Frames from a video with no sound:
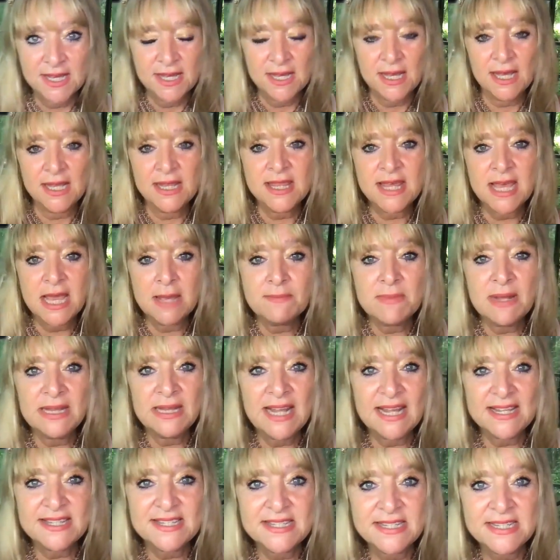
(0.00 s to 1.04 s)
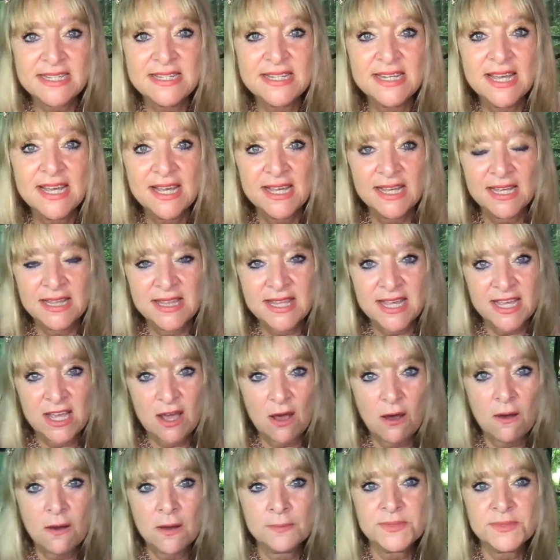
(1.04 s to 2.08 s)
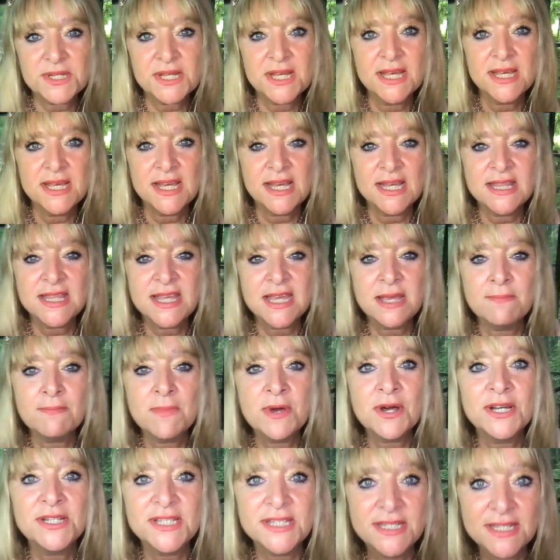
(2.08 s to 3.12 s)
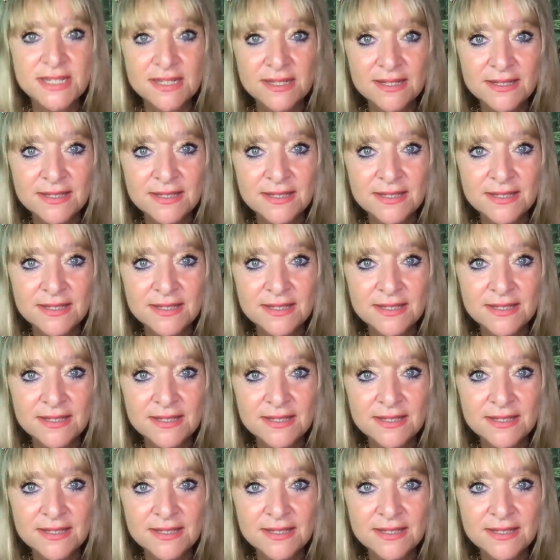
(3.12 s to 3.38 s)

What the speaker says: and they molested, and they harmed, and they murdered.